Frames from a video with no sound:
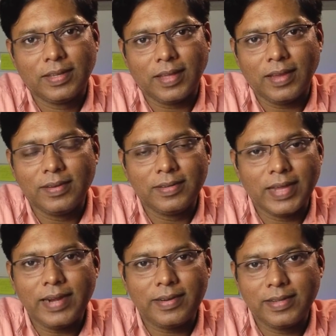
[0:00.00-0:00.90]
and
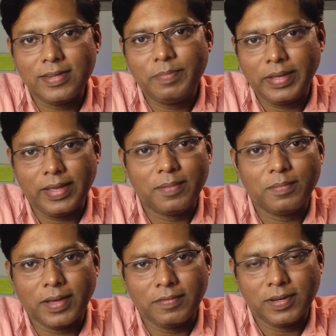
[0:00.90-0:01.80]
that really became
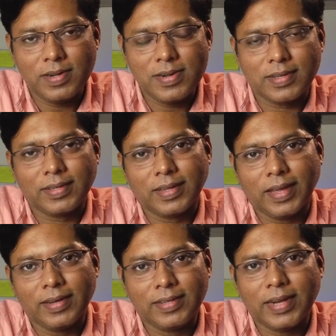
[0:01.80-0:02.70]
my world,
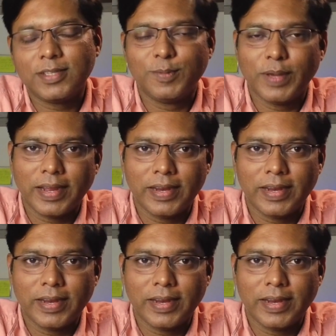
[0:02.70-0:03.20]
and that is where